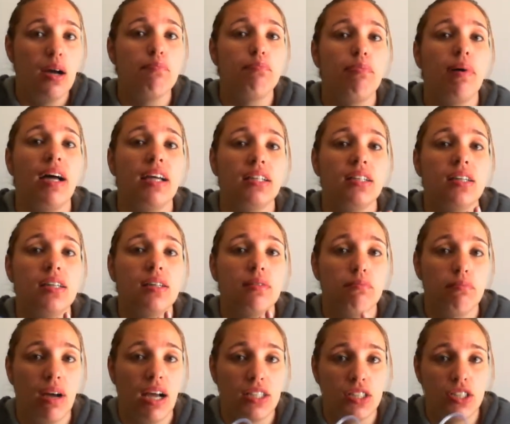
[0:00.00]
but
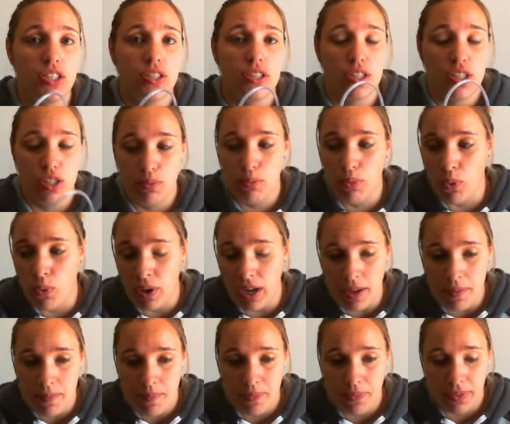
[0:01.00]
much
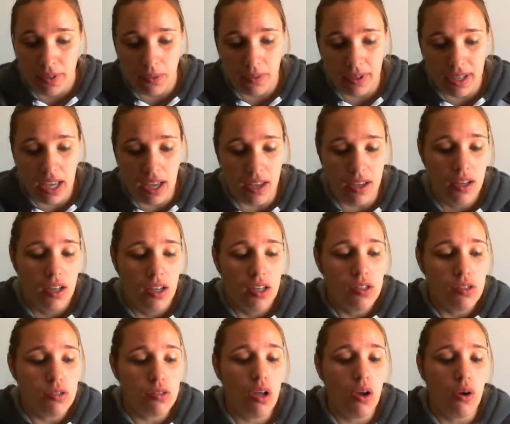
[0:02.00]
smaller. Okay,
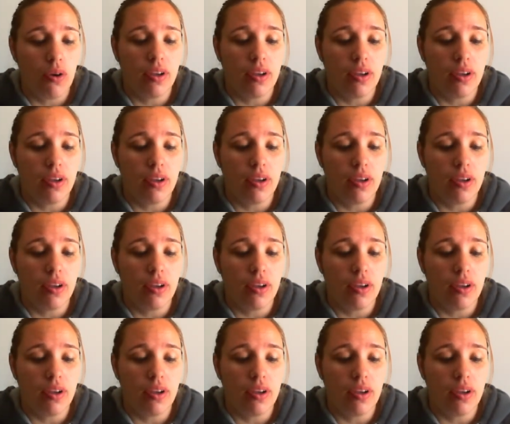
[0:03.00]
so